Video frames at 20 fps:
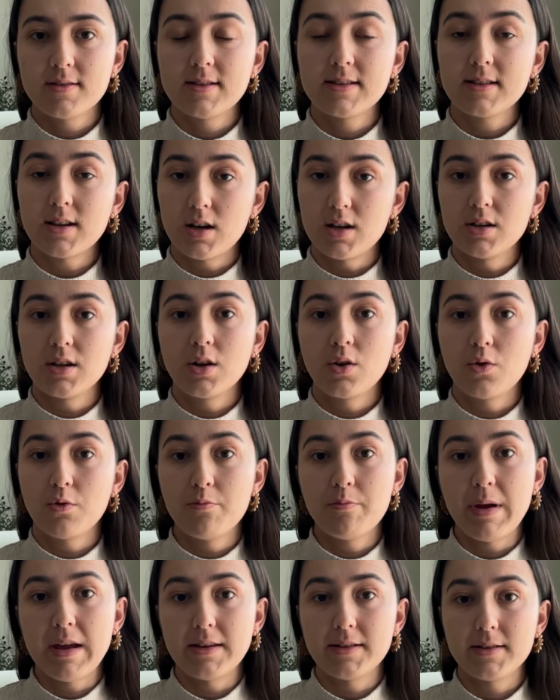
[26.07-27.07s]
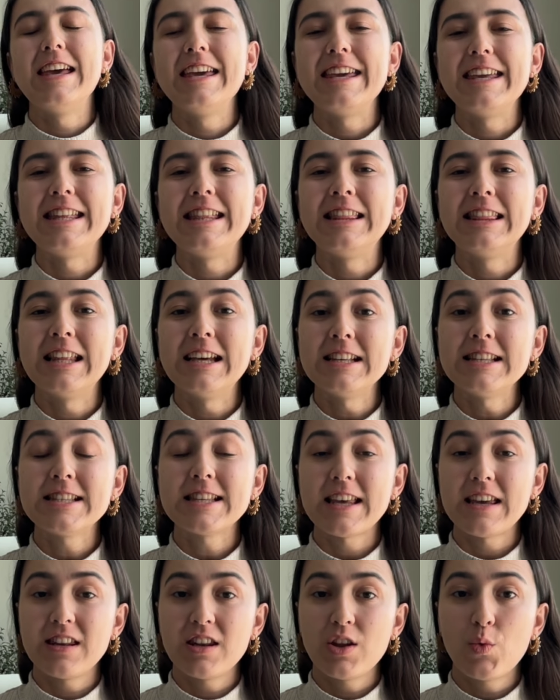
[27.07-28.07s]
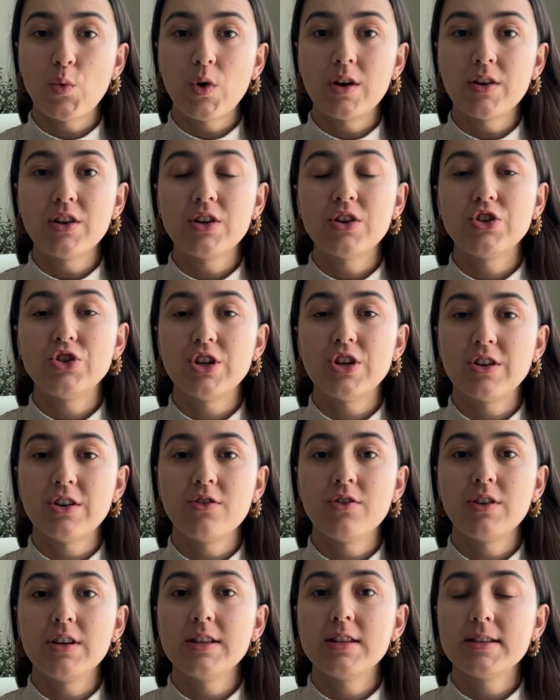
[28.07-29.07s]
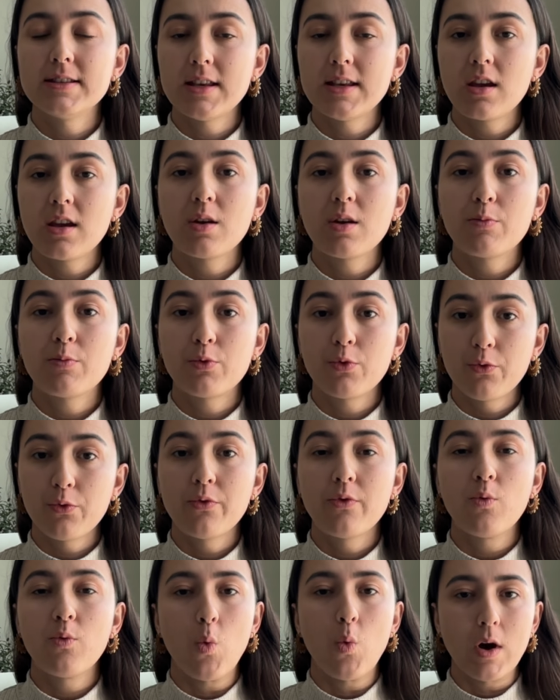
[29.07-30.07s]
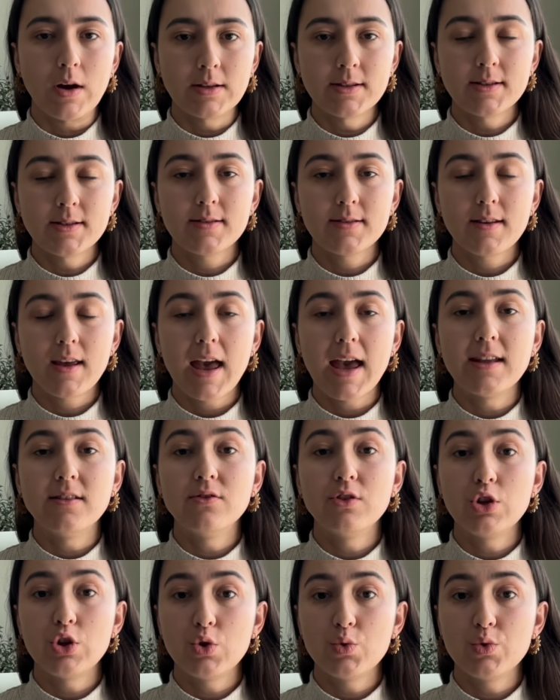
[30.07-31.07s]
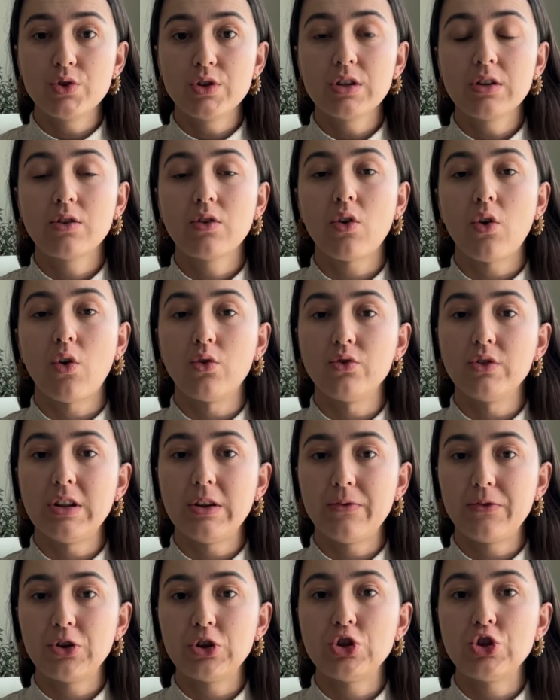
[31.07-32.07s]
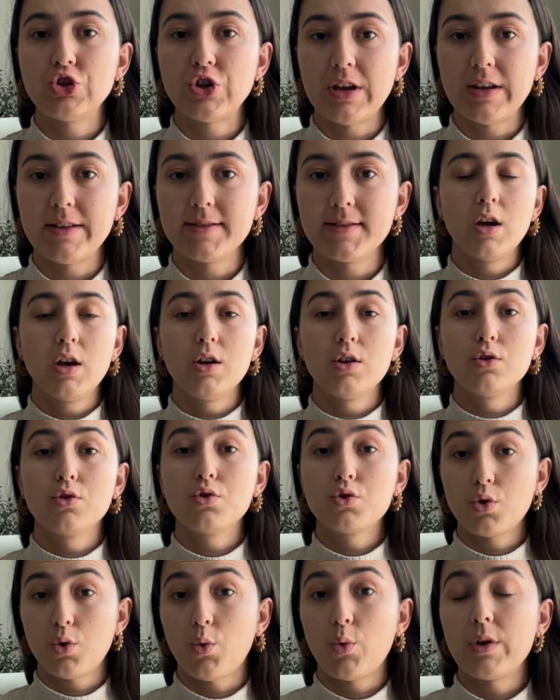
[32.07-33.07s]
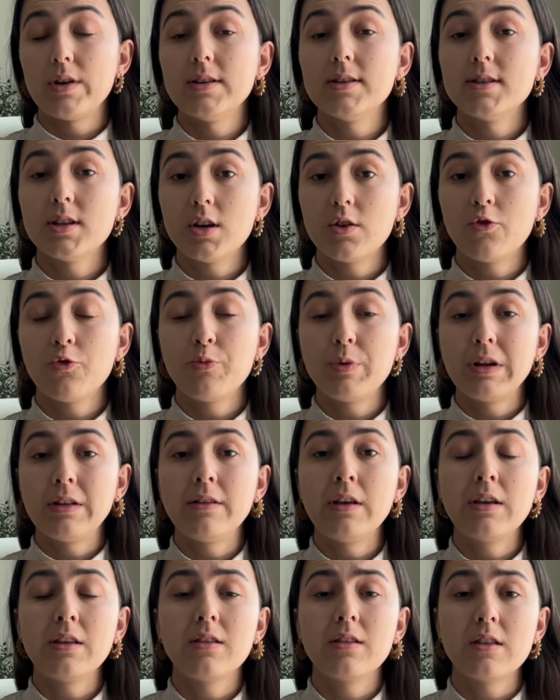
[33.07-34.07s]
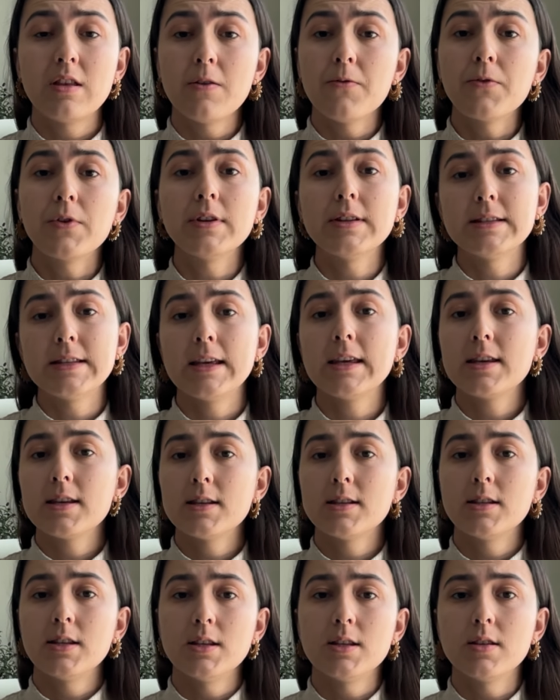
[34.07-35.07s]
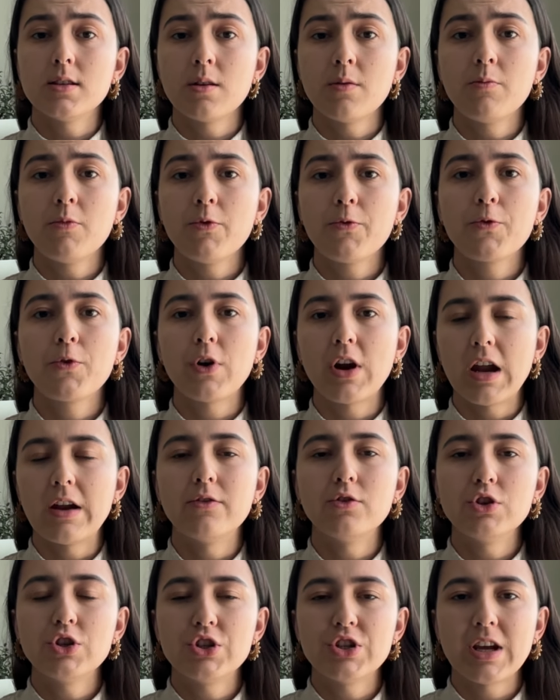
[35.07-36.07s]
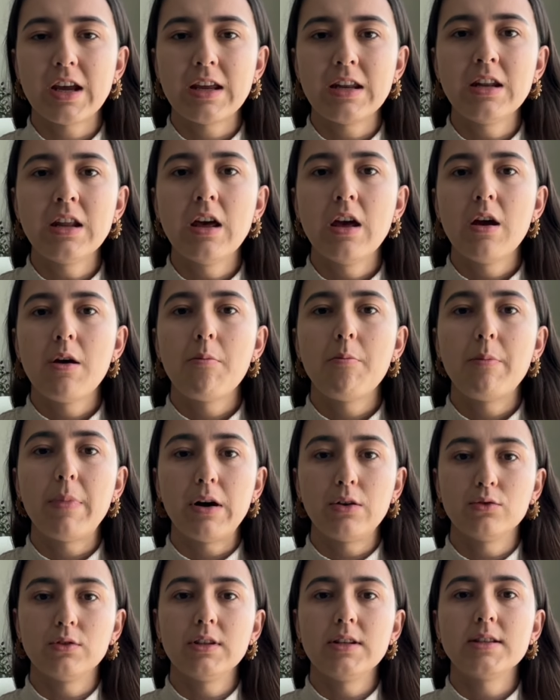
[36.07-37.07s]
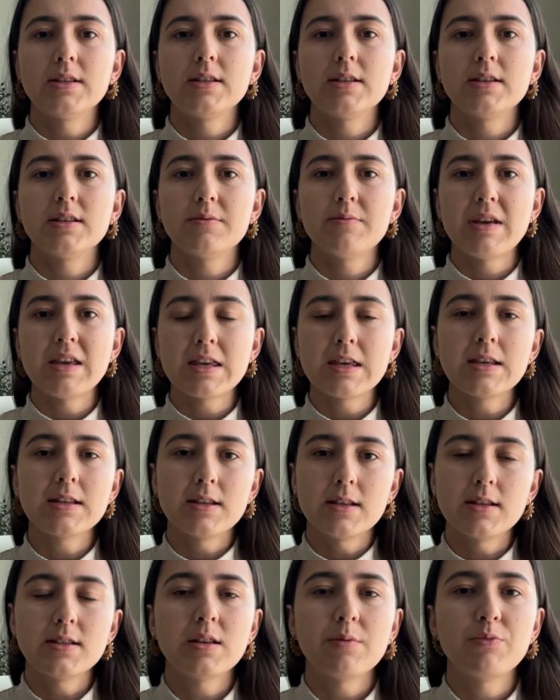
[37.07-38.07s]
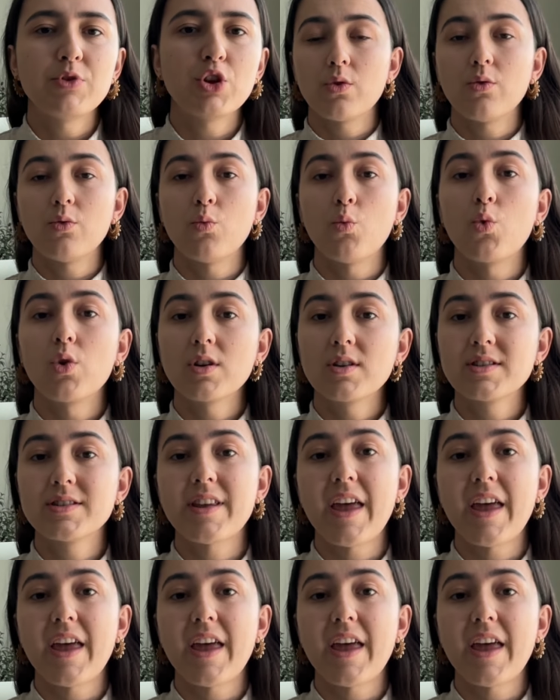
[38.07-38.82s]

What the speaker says: starting on Base. It lets anyone generate ZK proof once and reuse it on different chains. So instead of building different ZK system for every chain, Boundless is making system that works